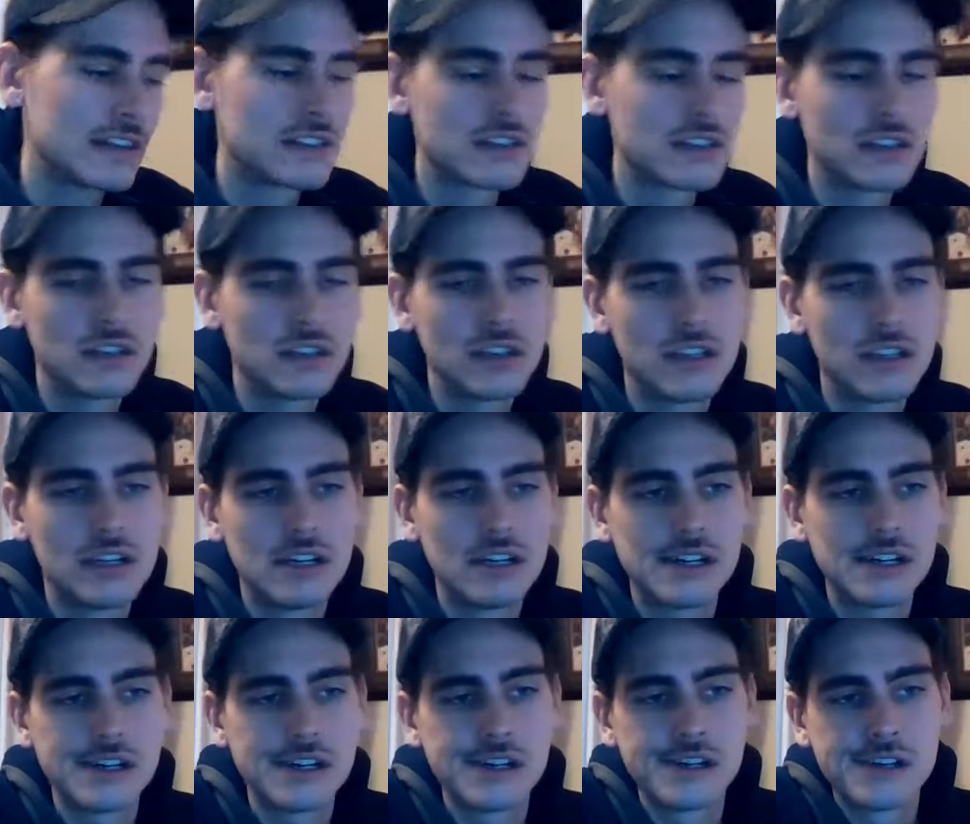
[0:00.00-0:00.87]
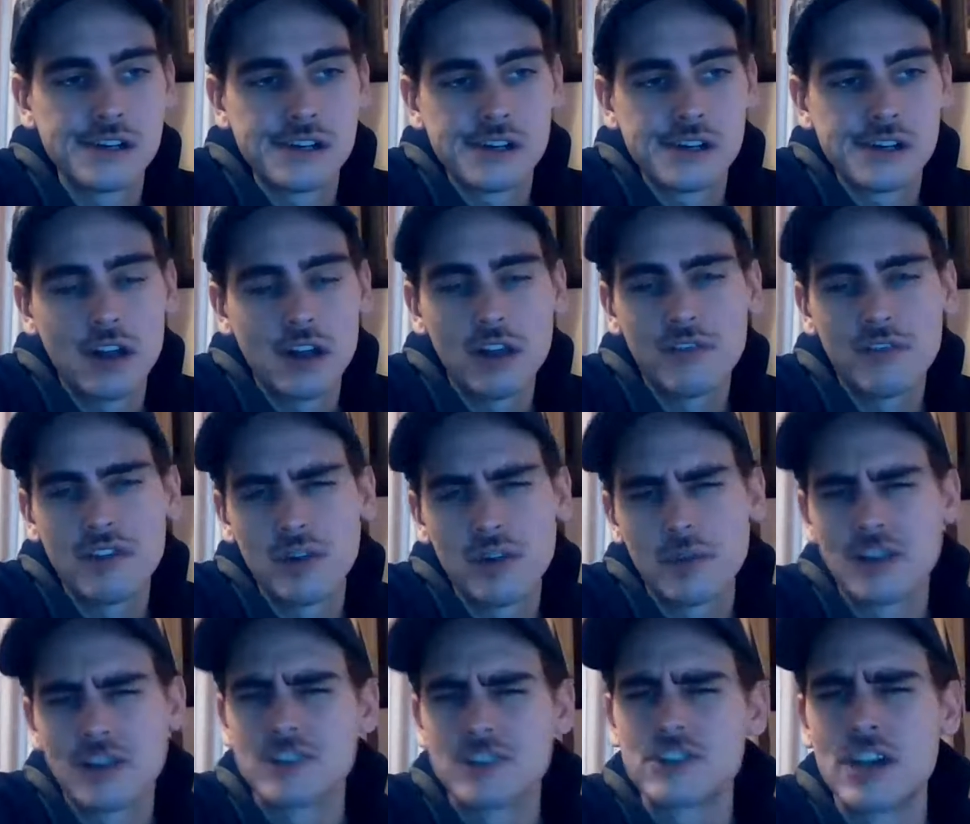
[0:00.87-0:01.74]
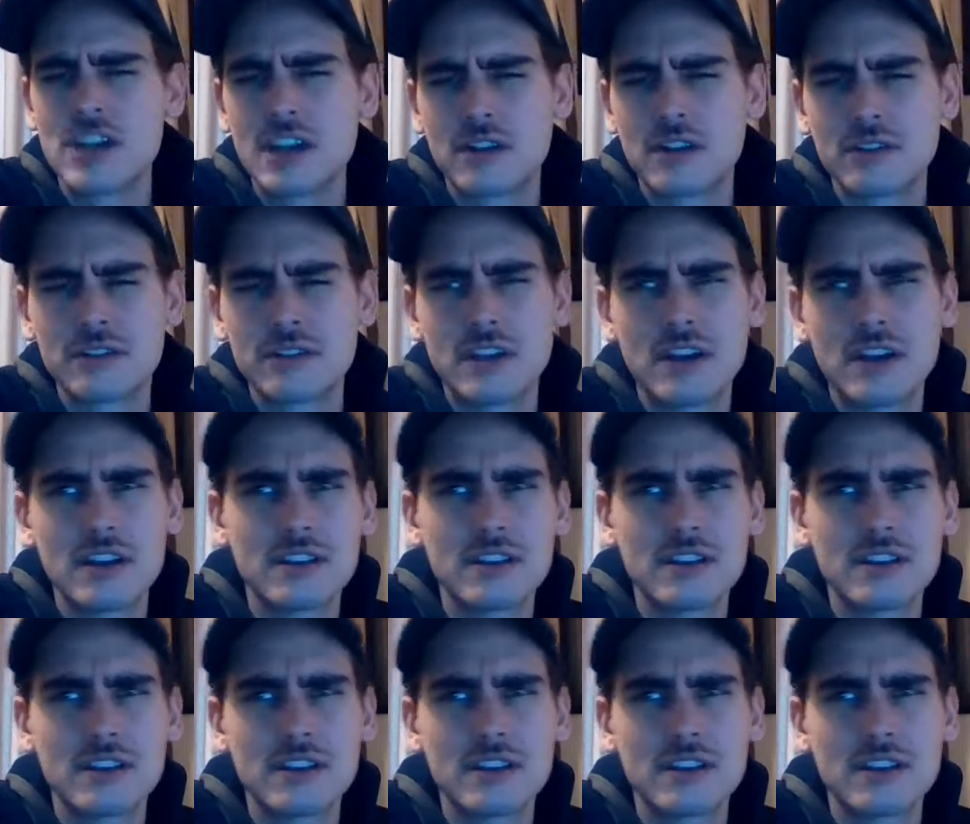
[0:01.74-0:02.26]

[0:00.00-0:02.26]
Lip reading: it's all available at checkout there.